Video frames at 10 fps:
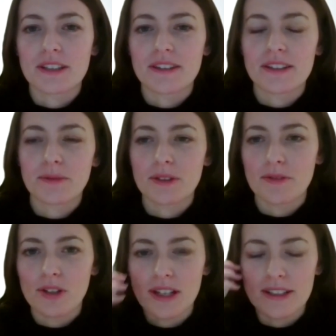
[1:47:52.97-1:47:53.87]
I think one of
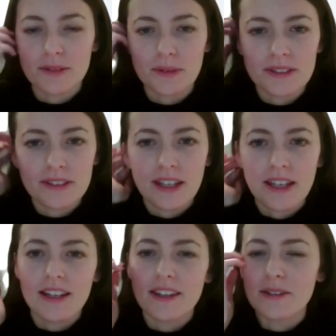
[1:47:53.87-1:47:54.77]
our last ones.
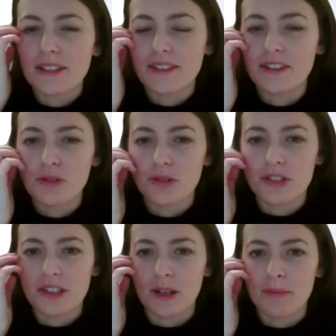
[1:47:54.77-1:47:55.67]
It's an
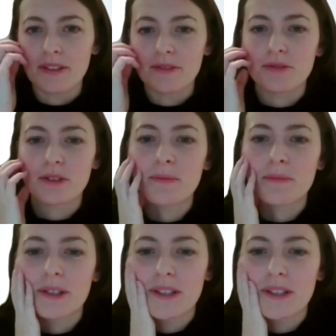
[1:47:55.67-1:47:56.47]
interesting comment from